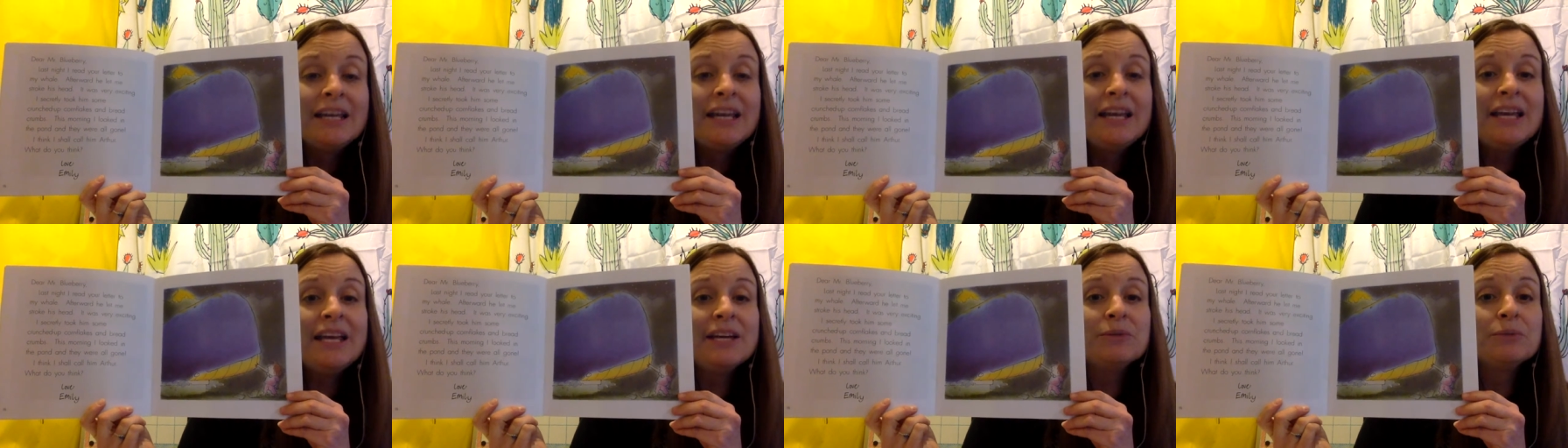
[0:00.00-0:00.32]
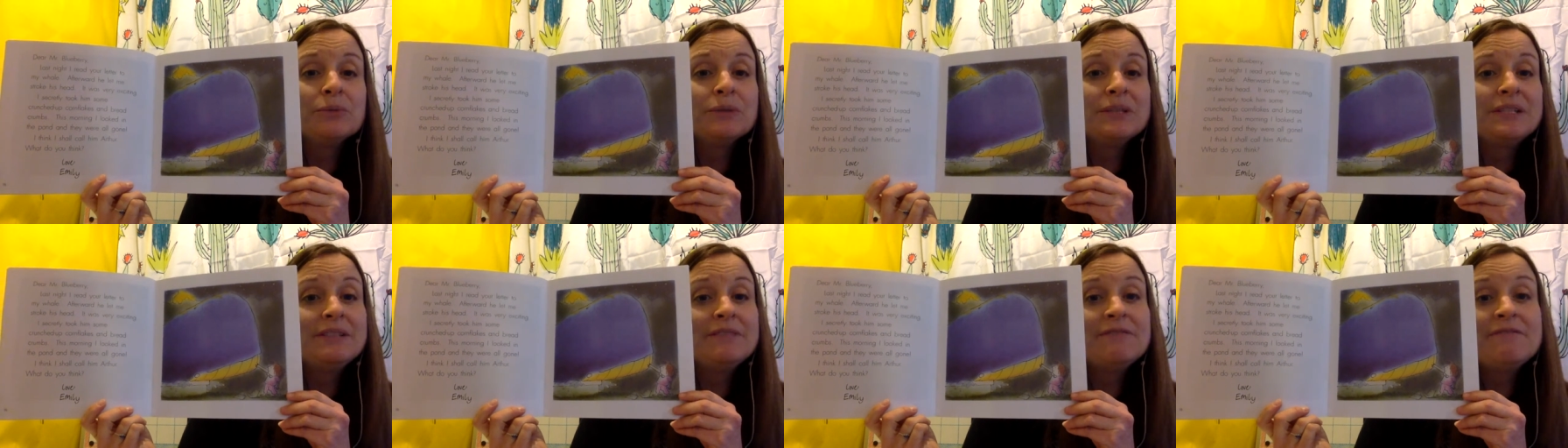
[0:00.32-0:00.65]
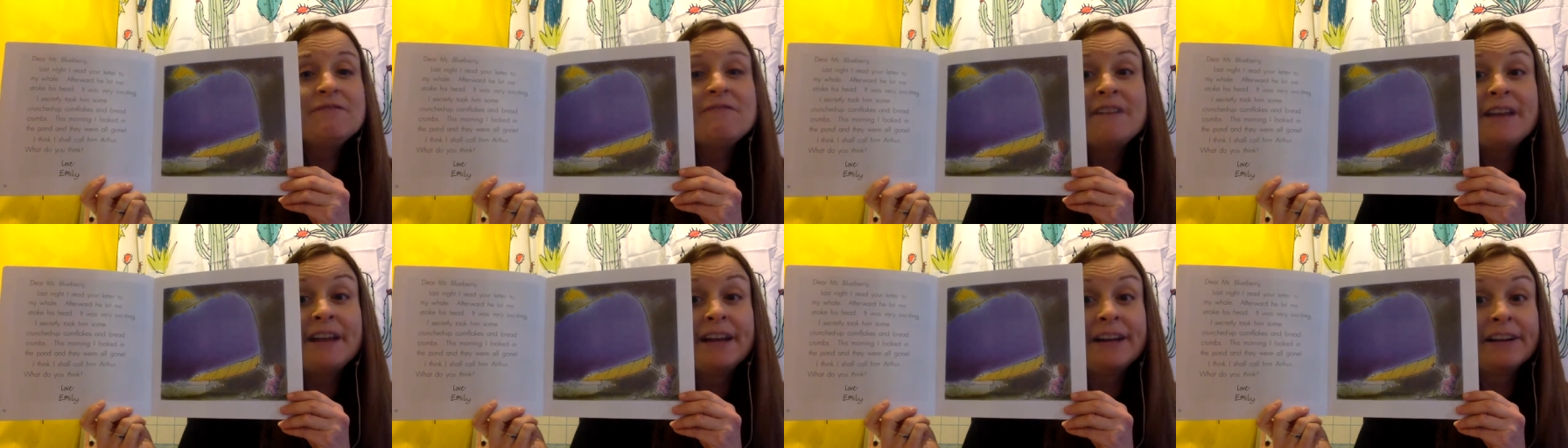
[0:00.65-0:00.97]
It was
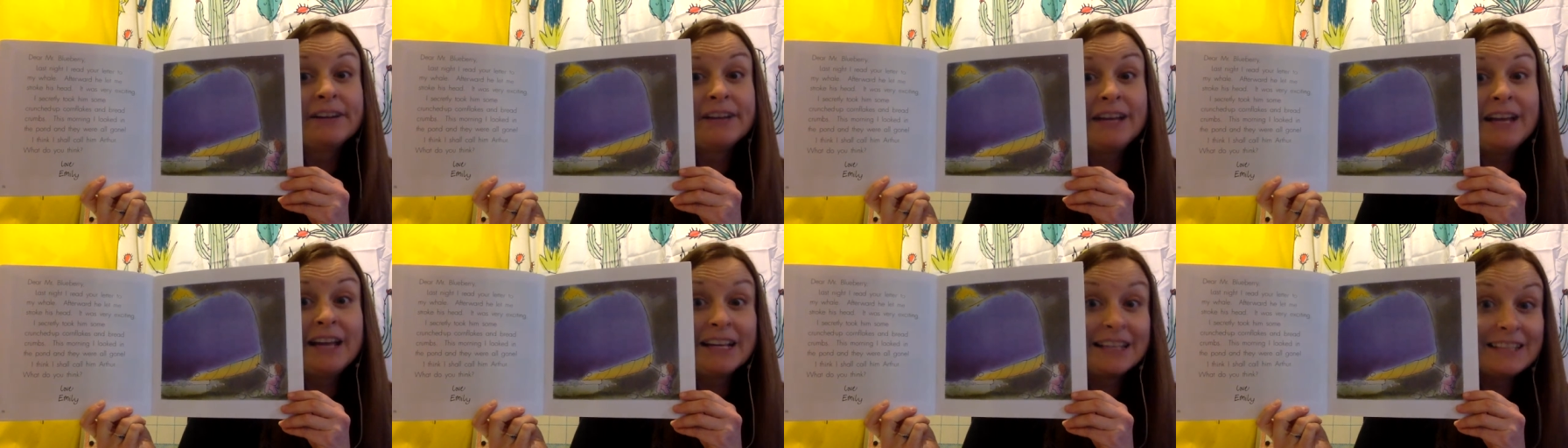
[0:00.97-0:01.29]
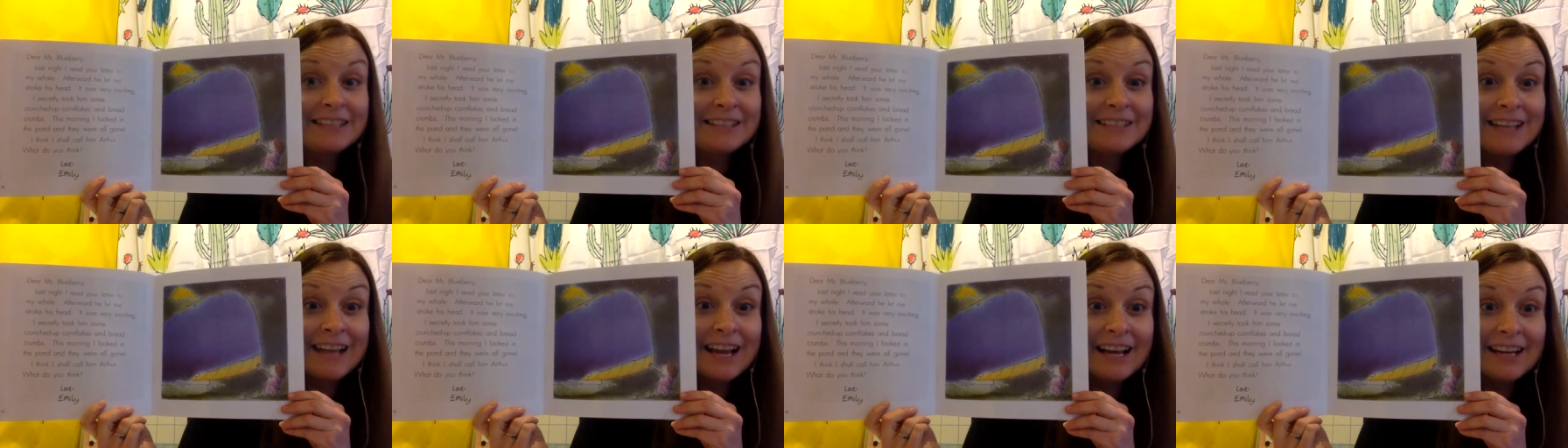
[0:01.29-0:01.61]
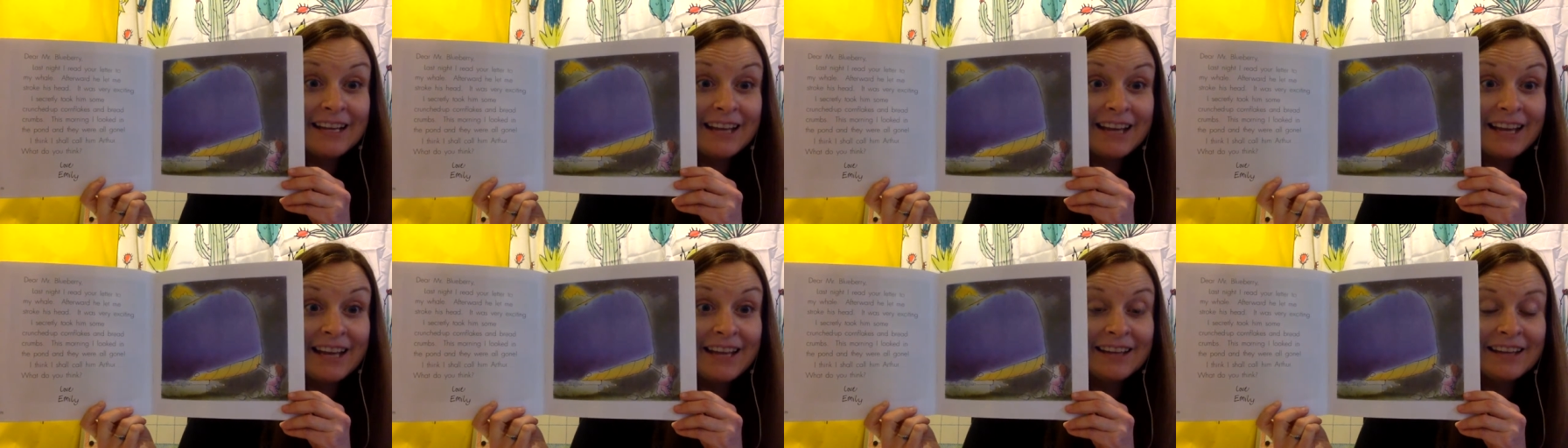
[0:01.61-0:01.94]
very
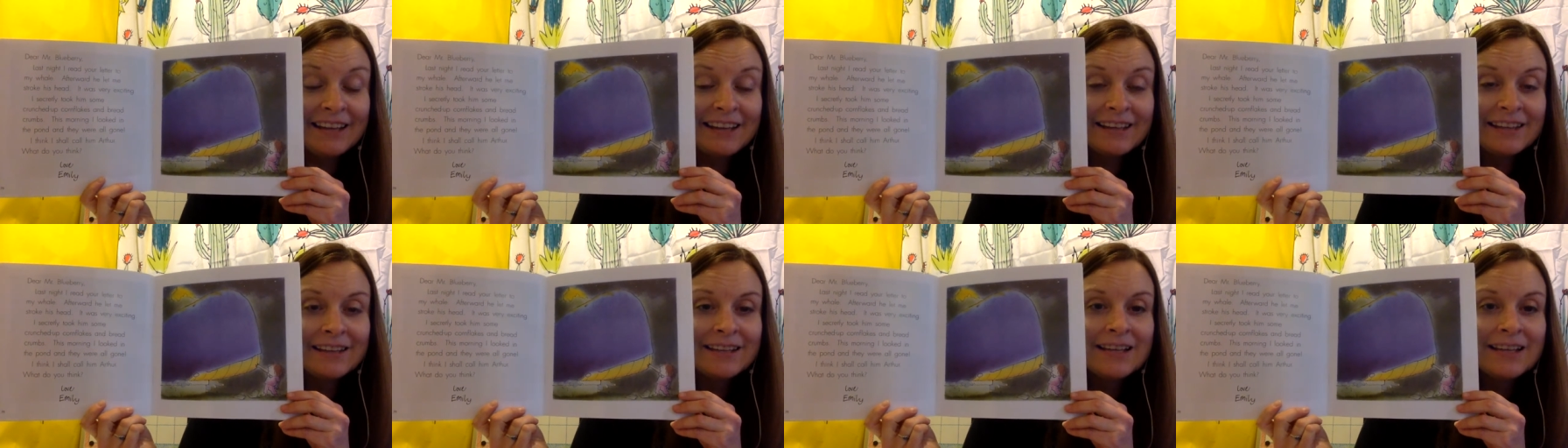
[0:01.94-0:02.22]
exciting.